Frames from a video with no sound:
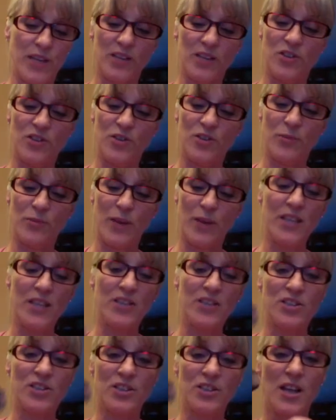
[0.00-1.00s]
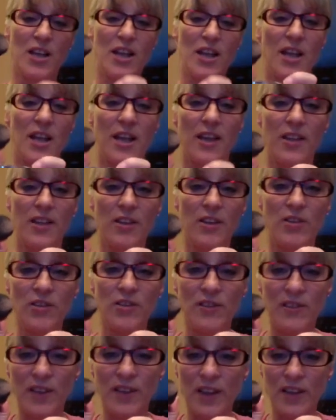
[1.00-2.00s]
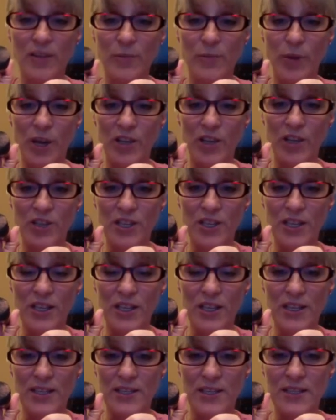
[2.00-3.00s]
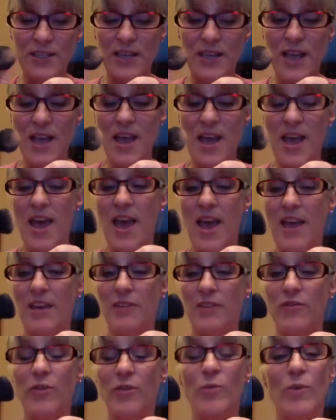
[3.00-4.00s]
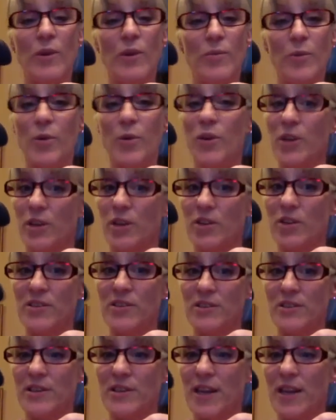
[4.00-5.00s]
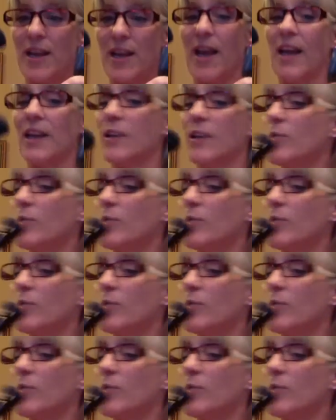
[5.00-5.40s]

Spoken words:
too much. And then you just take the brush like this, and if you want more, you just add a little